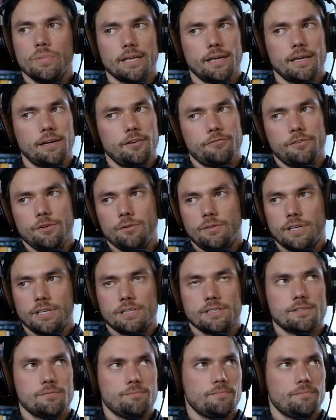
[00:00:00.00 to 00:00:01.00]
But then a few
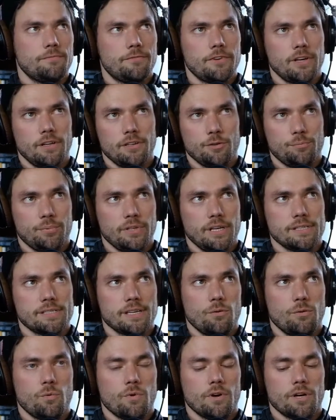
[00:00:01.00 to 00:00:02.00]
things fell into
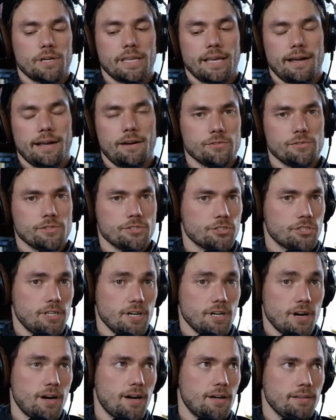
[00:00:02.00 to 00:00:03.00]
place at work that I was
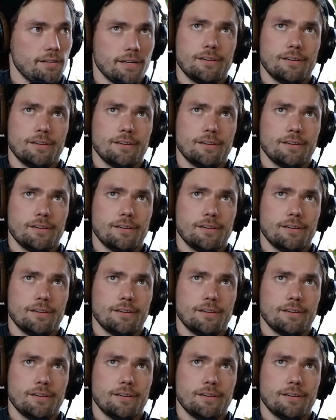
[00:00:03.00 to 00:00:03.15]
just gone,